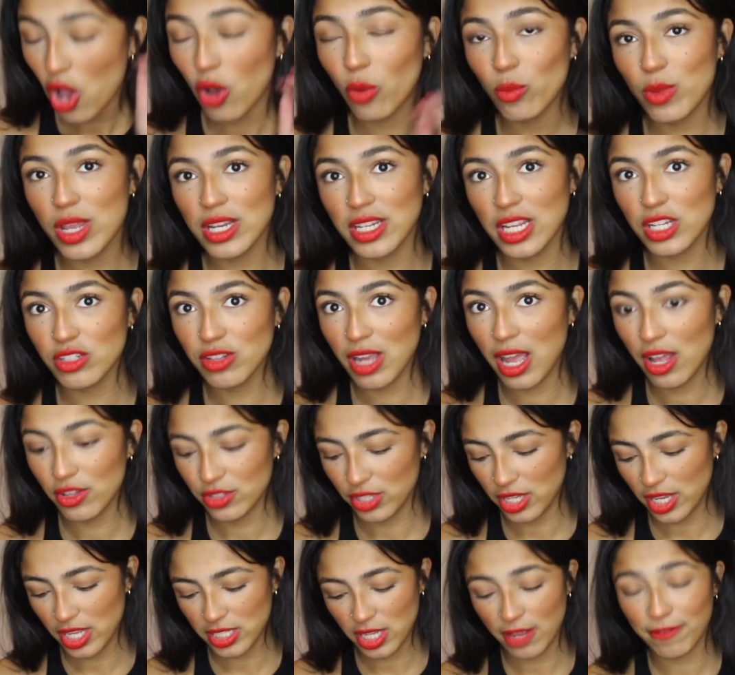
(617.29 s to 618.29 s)
weekday
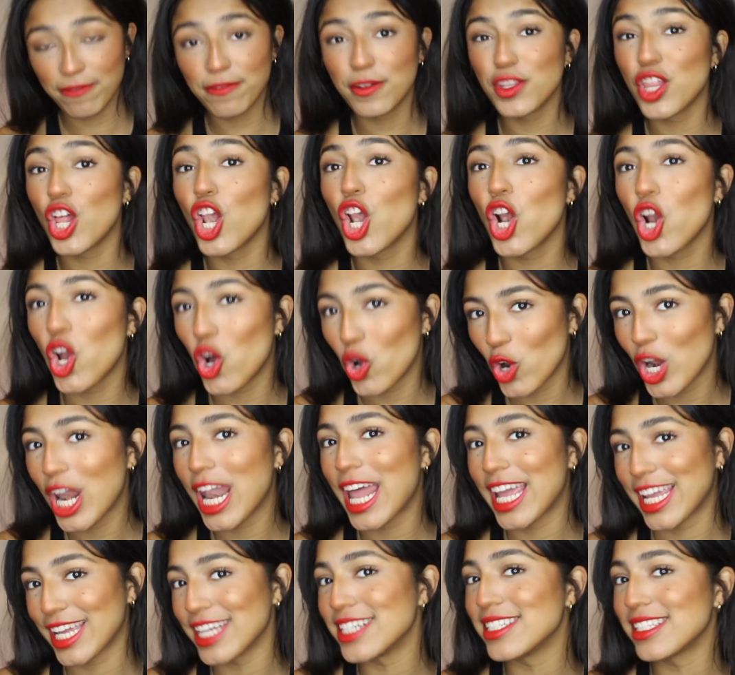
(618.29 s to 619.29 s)
trousers for the
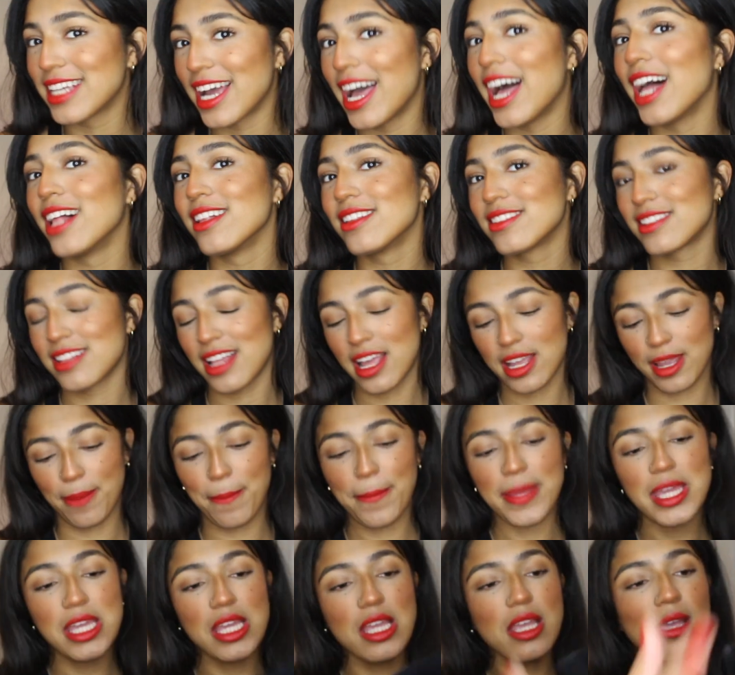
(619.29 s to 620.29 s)
long-legged gals like
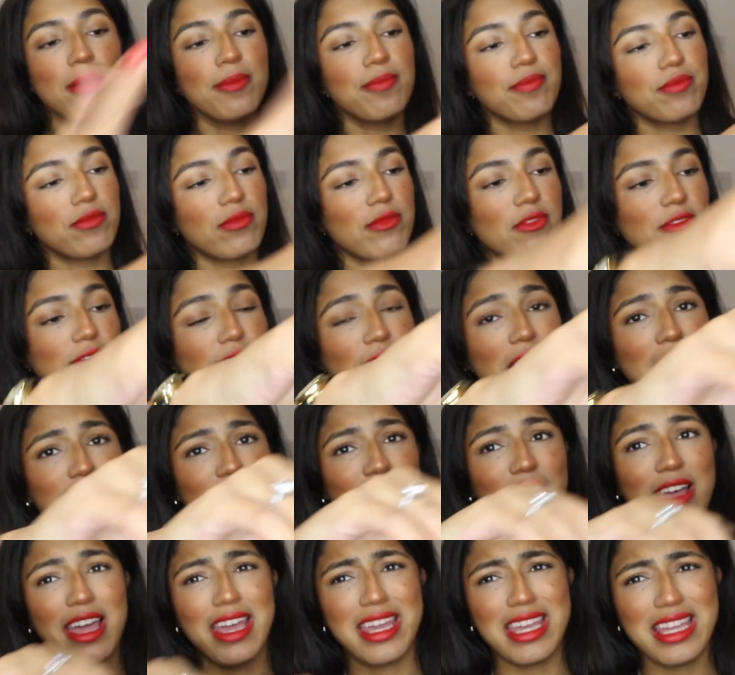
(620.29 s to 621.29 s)
me, five
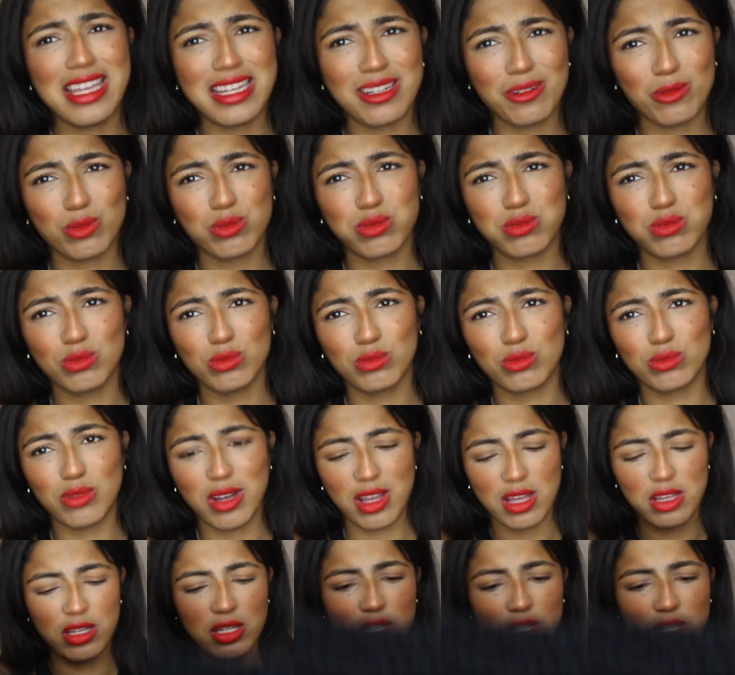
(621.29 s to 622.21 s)
foot eight, ooh,